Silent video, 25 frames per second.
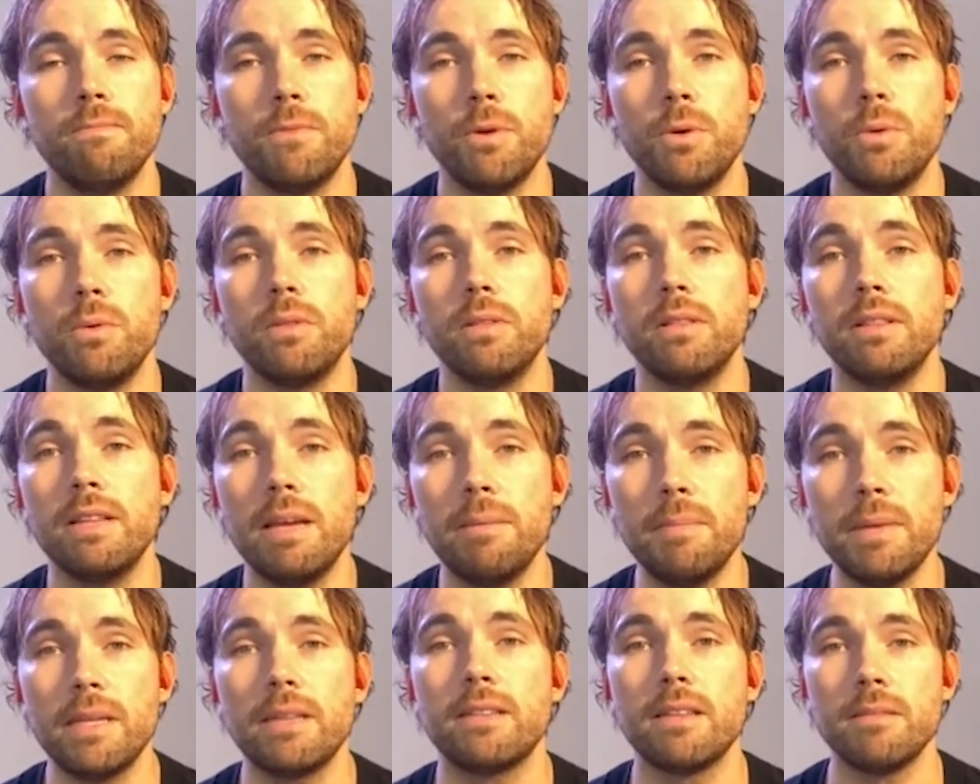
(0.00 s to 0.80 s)

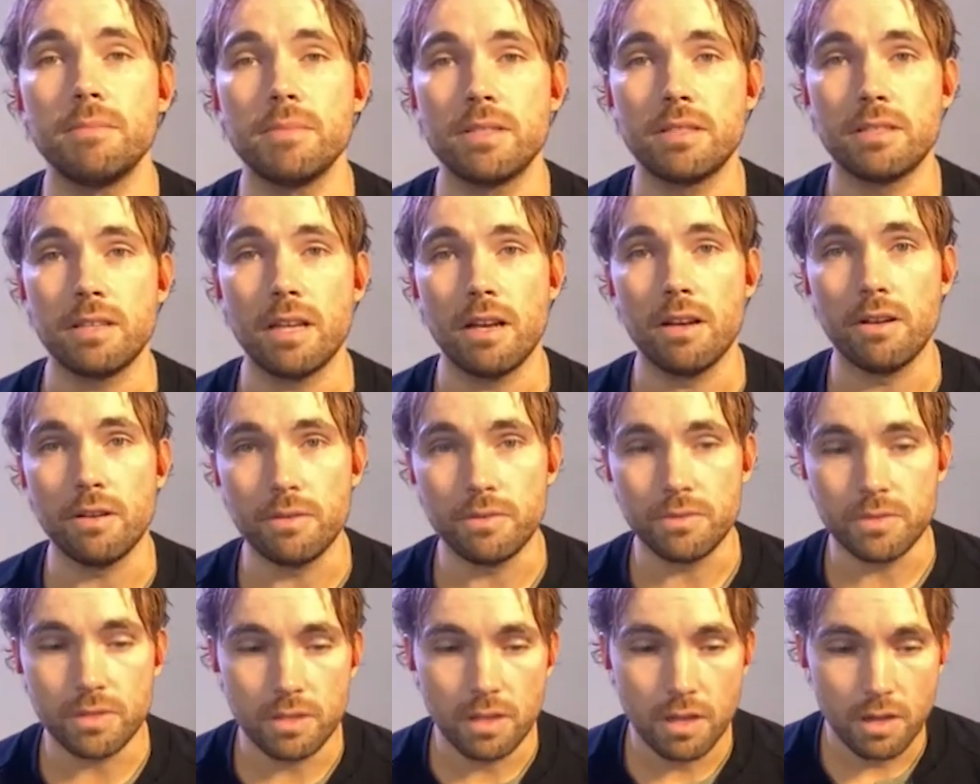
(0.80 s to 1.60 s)
limit
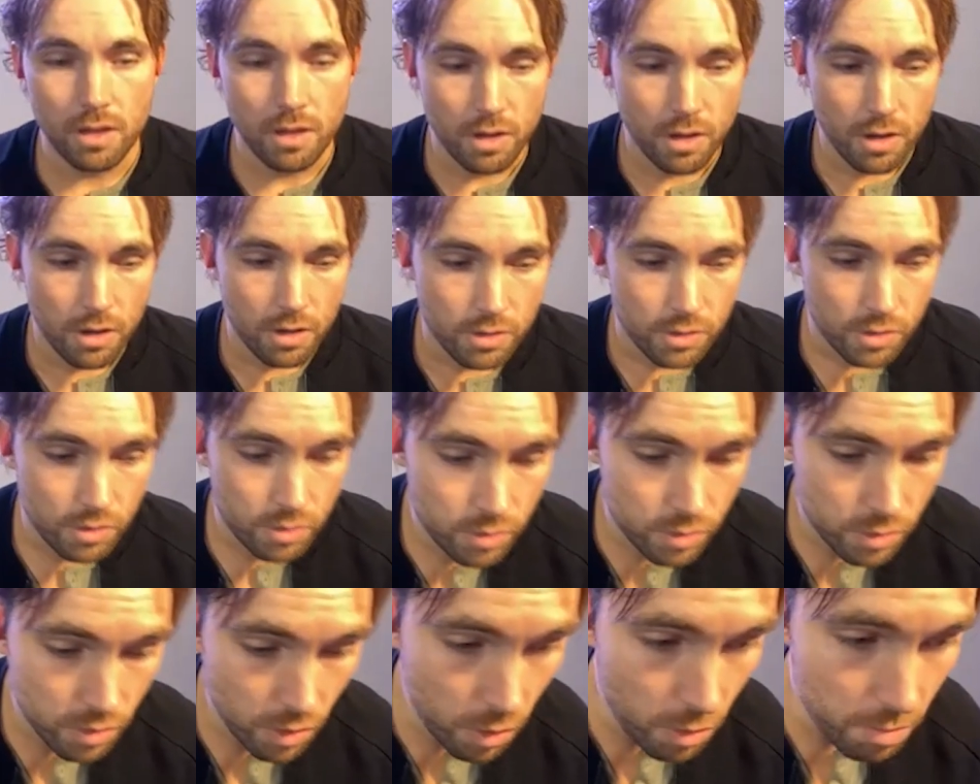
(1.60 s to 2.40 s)
themselves
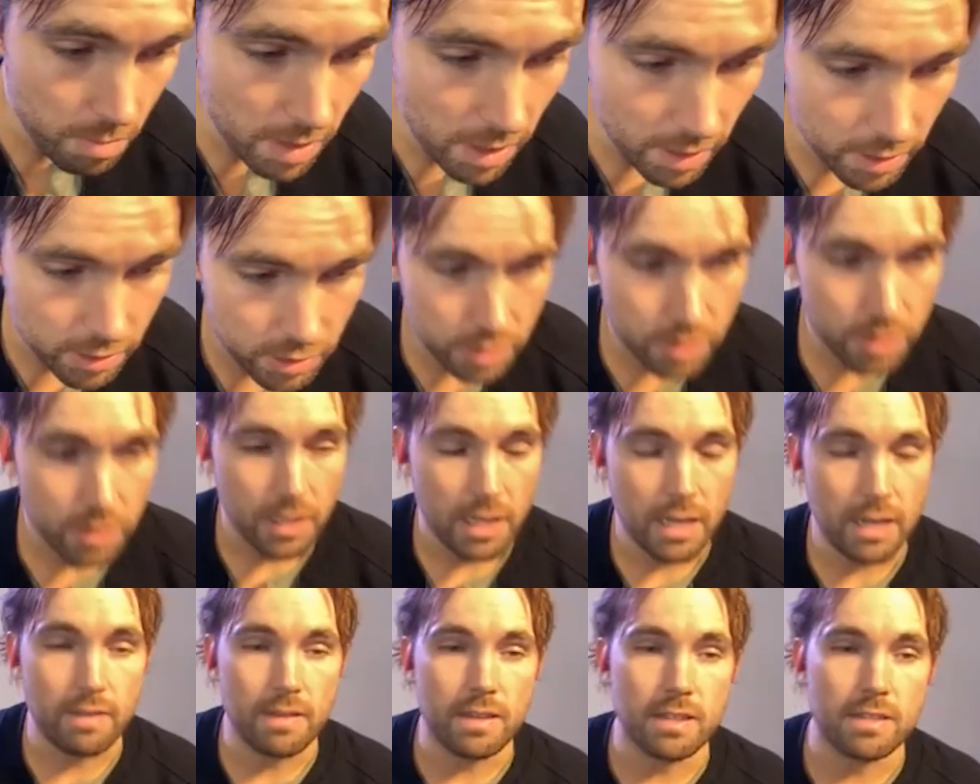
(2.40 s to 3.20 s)
so much
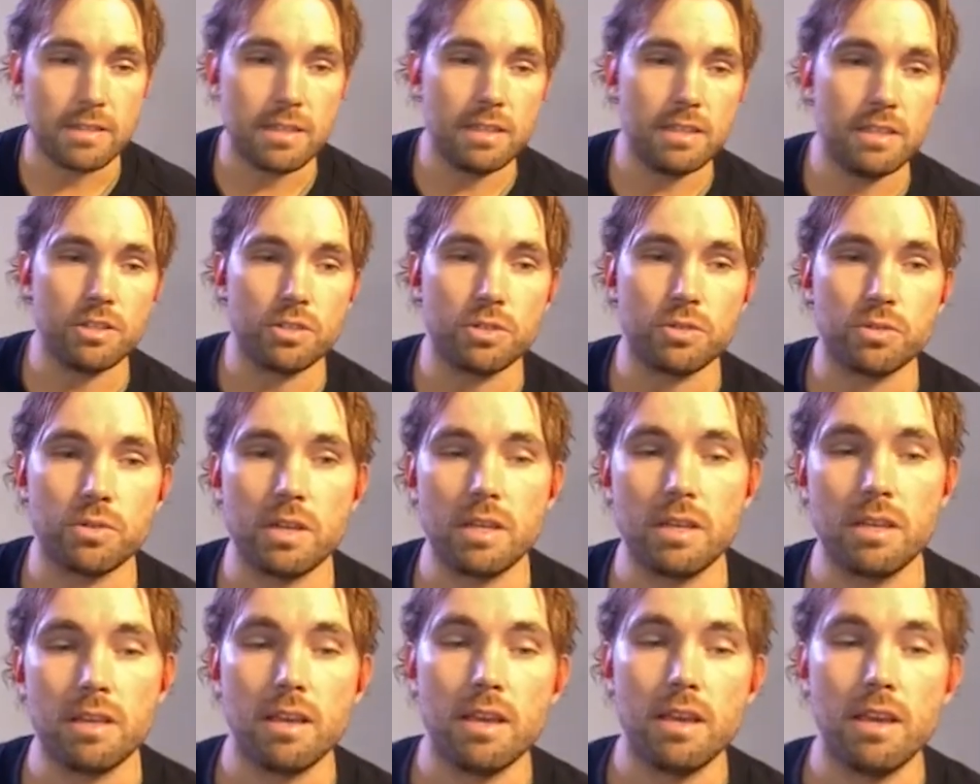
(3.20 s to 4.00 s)
in this
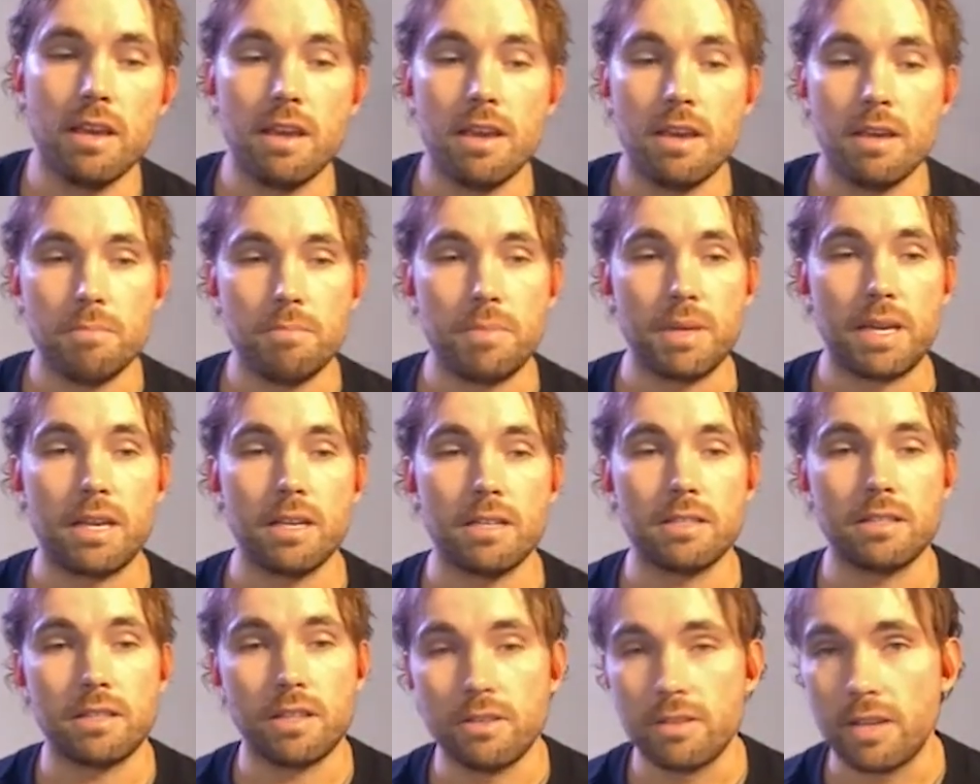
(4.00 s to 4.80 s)
industry
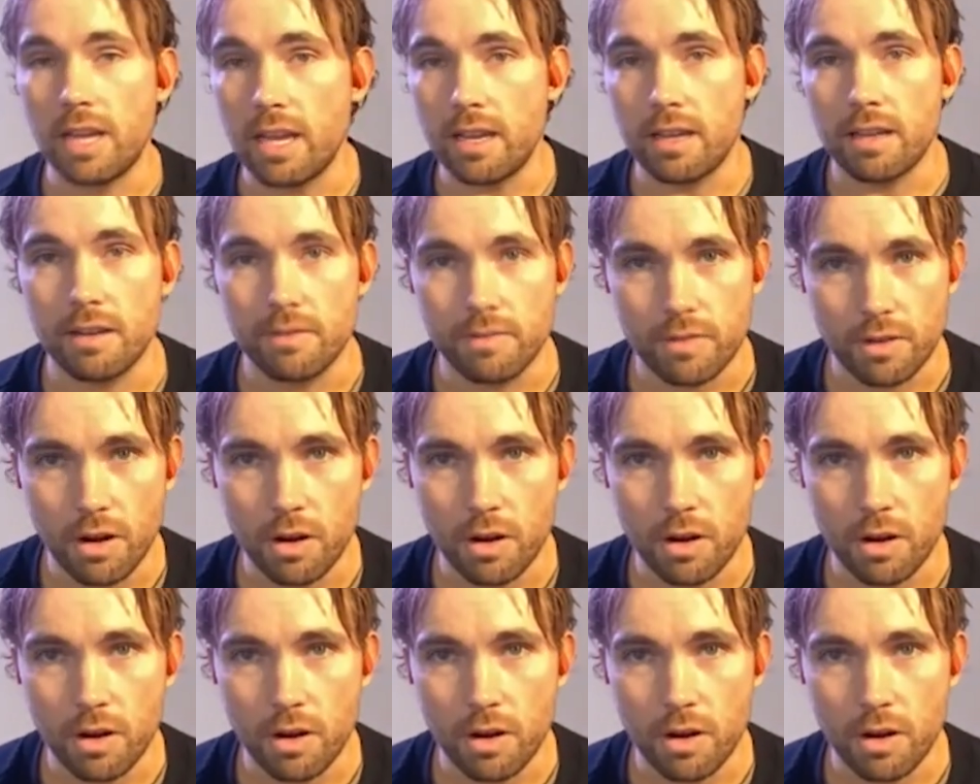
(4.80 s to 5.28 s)
because they're negative.